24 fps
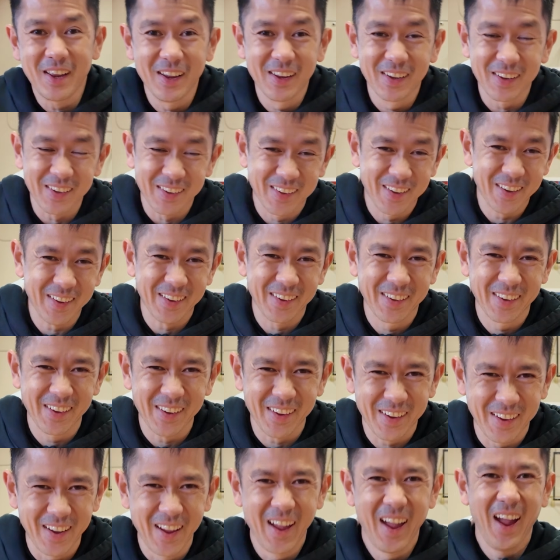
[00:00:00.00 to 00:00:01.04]

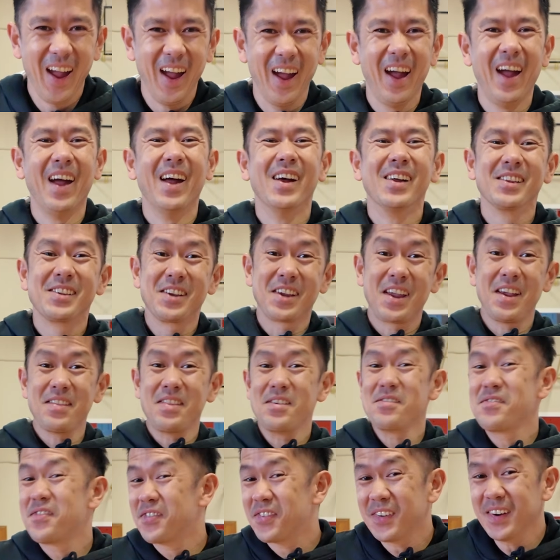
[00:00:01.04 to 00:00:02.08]
to give
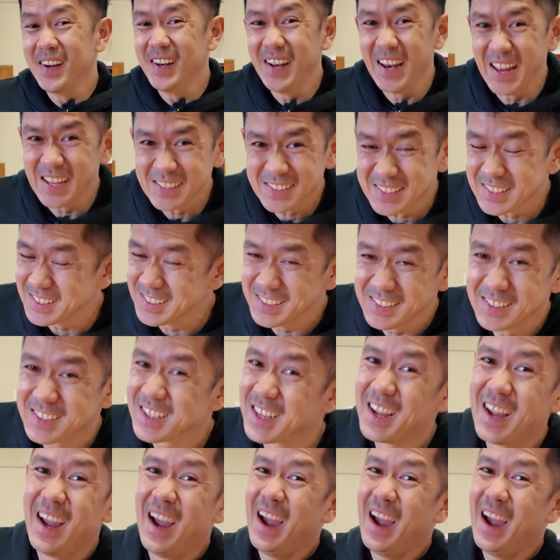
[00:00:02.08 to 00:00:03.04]
them free lessons